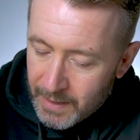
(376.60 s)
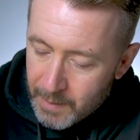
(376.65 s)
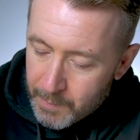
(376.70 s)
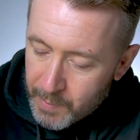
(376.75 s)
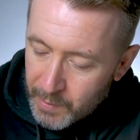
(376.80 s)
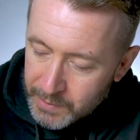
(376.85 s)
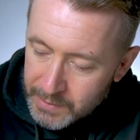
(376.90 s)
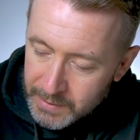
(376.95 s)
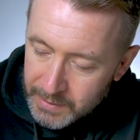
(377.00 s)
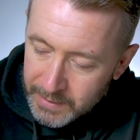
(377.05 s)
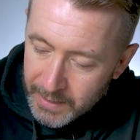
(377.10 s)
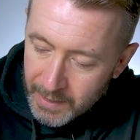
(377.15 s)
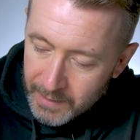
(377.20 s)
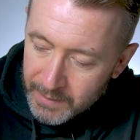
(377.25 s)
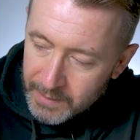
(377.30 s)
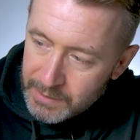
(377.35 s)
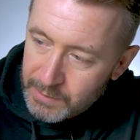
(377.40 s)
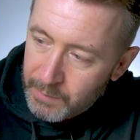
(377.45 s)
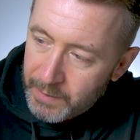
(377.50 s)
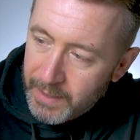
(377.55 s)
But yeah,
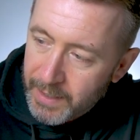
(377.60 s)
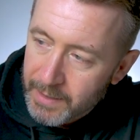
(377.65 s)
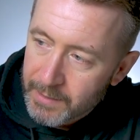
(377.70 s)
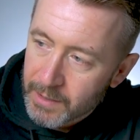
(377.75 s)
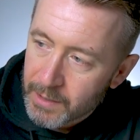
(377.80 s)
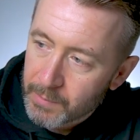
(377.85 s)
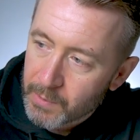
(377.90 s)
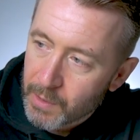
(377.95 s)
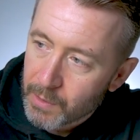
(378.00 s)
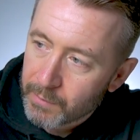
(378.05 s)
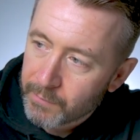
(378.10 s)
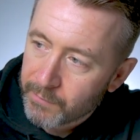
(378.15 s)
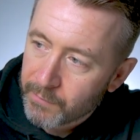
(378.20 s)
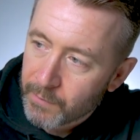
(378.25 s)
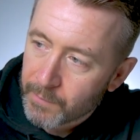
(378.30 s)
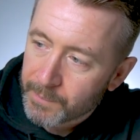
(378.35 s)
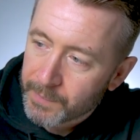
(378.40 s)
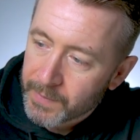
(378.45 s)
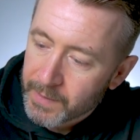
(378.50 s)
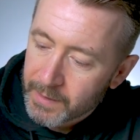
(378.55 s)
that's the one I ended up going
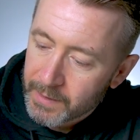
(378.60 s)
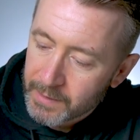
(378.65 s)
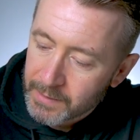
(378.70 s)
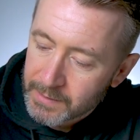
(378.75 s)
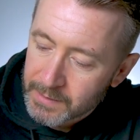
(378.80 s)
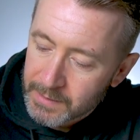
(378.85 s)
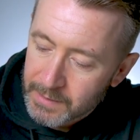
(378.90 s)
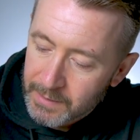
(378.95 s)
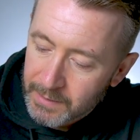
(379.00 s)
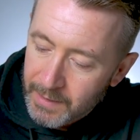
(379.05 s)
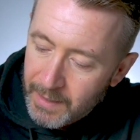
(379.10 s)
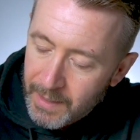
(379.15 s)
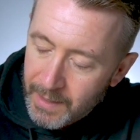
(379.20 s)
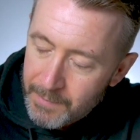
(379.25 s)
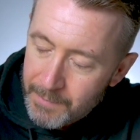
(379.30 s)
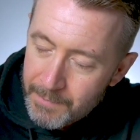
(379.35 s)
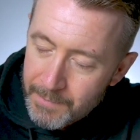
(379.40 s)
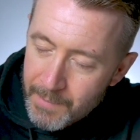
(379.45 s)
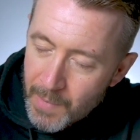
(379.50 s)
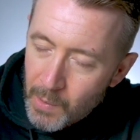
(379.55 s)
for, and
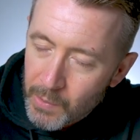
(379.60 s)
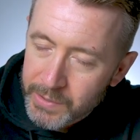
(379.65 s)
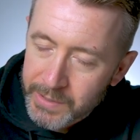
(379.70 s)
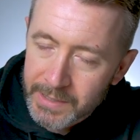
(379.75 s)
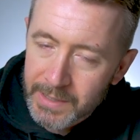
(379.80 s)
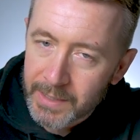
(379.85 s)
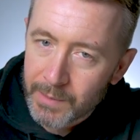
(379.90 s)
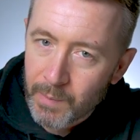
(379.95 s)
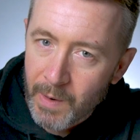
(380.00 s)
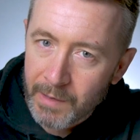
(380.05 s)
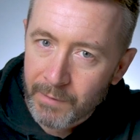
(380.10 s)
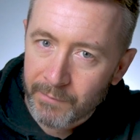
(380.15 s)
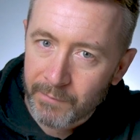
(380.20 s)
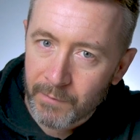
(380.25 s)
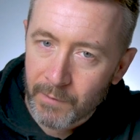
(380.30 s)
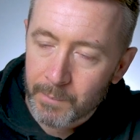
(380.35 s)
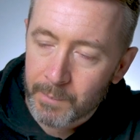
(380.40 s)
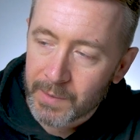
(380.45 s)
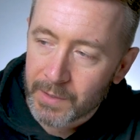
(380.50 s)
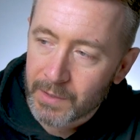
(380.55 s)
mostly went
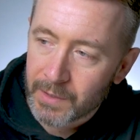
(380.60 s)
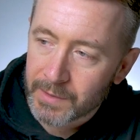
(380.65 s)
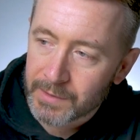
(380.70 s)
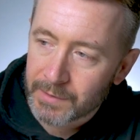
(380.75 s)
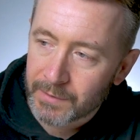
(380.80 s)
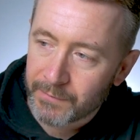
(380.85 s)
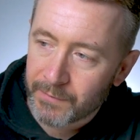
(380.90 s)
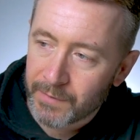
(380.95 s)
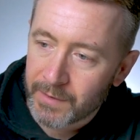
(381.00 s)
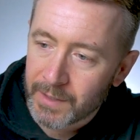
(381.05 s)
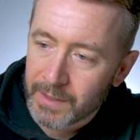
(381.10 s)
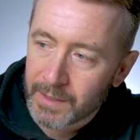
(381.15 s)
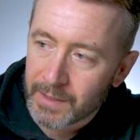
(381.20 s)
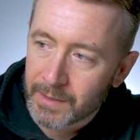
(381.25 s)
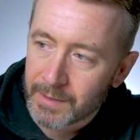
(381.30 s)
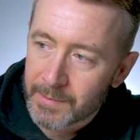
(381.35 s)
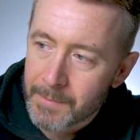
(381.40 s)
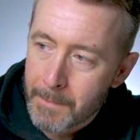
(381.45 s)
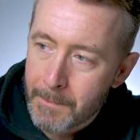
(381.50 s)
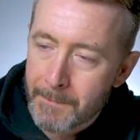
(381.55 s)
for it because of
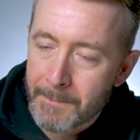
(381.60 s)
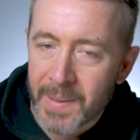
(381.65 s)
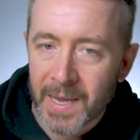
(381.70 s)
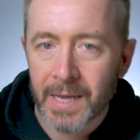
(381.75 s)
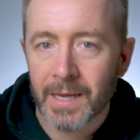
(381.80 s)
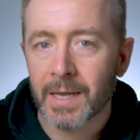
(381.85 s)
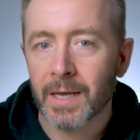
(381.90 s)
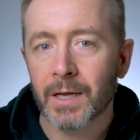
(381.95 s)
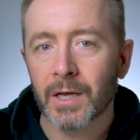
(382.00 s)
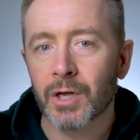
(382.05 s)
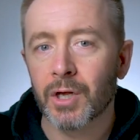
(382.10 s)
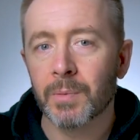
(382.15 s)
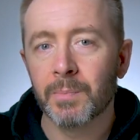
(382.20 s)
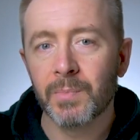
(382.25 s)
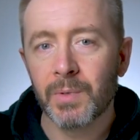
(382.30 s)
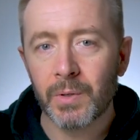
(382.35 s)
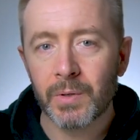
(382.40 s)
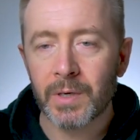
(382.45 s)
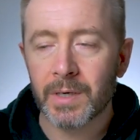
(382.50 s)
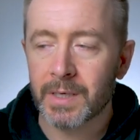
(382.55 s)
the big
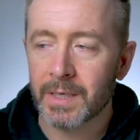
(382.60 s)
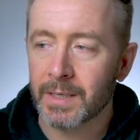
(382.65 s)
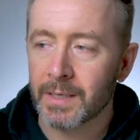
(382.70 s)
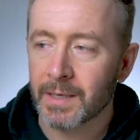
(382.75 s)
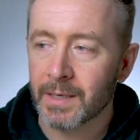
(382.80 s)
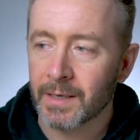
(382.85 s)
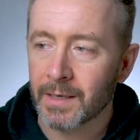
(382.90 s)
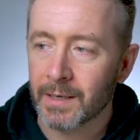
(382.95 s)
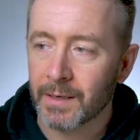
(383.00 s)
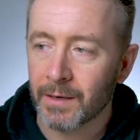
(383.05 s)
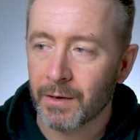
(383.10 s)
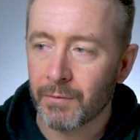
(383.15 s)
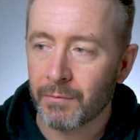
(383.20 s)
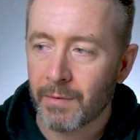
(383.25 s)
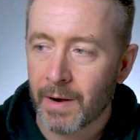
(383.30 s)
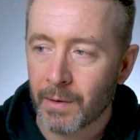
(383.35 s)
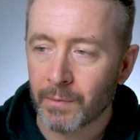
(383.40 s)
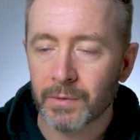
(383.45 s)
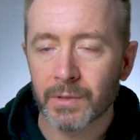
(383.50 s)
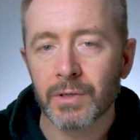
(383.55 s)
community
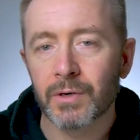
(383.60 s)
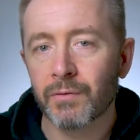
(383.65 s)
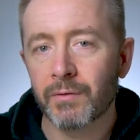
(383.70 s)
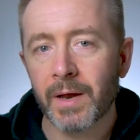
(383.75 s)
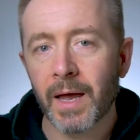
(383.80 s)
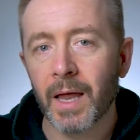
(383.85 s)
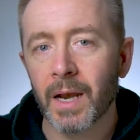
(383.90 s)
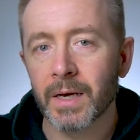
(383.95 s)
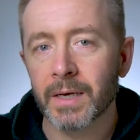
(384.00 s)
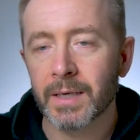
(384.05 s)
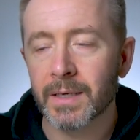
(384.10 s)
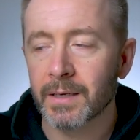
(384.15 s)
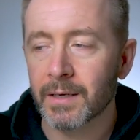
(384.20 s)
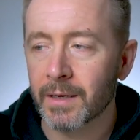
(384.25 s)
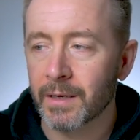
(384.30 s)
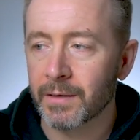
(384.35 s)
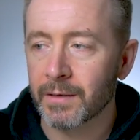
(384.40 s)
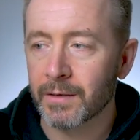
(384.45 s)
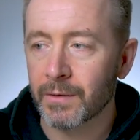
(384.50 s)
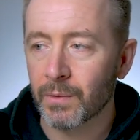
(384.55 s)
around Creality
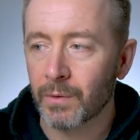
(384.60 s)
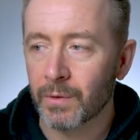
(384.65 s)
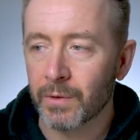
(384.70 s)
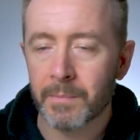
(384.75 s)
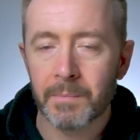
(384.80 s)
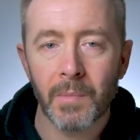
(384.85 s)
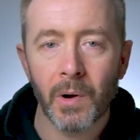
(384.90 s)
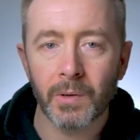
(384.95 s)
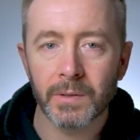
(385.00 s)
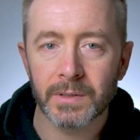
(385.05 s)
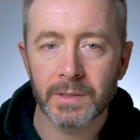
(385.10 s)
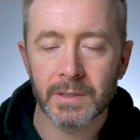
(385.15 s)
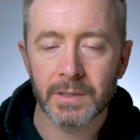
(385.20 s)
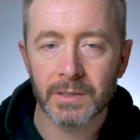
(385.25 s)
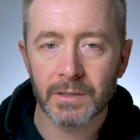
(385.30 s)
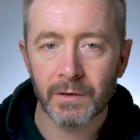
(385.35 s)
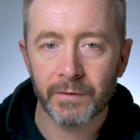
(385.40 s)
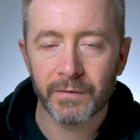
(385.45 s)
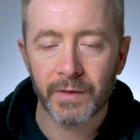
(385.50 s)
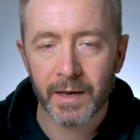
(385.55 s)
and all the mods and
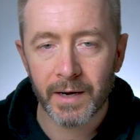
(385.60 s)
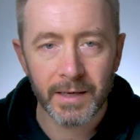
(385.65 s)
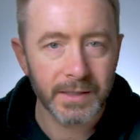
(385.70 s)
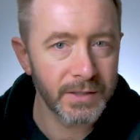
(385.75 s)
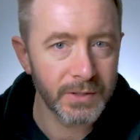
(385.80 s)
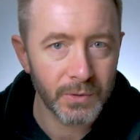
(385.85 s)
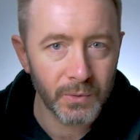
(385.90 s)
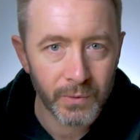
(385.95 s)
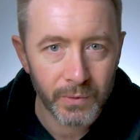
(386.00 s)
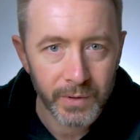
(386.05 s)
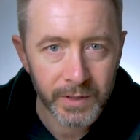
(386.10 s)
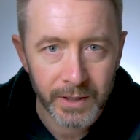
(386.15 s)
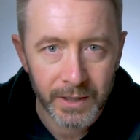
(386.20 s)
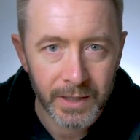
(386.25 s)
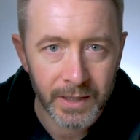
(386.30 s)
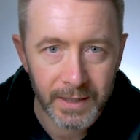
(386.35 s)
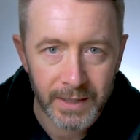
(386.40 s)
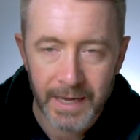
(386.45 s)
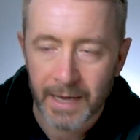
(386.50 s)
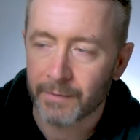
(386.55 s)
stuff that I saw you
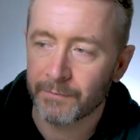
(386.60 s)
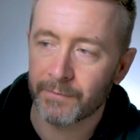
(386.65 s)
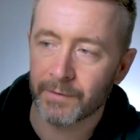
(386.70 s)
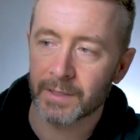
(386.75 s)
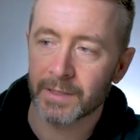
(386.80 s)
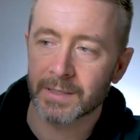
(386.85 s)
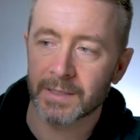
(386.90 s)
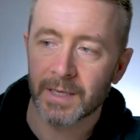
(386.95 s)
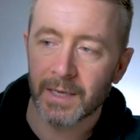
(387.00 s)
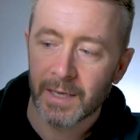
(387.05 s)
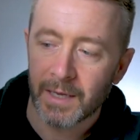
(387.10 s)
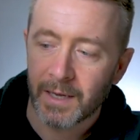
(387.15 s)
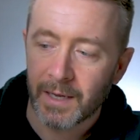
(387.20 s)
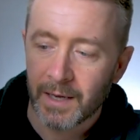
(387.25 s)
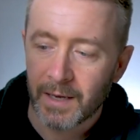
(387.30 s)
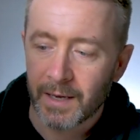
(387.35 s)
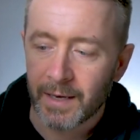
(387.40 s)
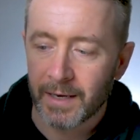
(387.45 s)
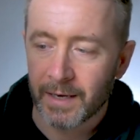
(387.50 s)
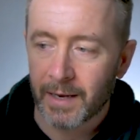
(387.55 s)
can get for these
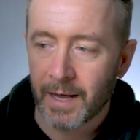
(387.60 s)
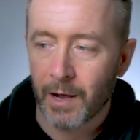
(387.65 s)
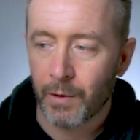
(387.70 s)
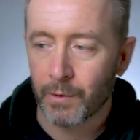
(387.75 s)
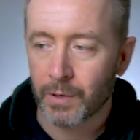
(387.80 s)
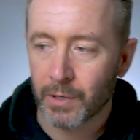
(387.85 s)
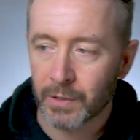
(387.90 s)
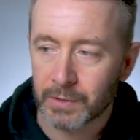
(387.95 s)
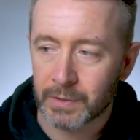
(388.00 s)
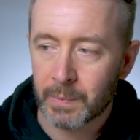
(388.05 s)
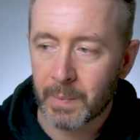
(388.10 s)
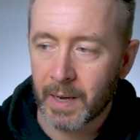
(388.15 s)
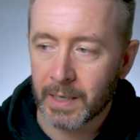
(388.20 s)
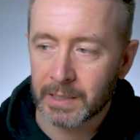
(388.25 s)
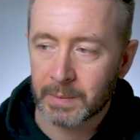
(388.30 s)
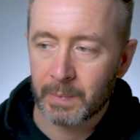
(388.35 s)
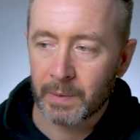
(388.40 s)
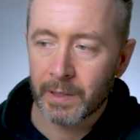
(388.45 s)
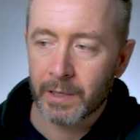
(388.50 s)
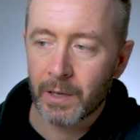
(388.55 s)
and how
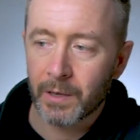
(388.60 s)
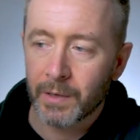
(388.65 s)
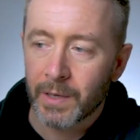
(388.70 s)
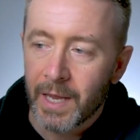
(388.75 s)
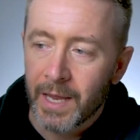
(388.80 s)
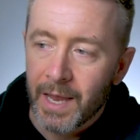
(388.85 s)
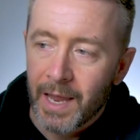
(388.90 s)
customizable they are.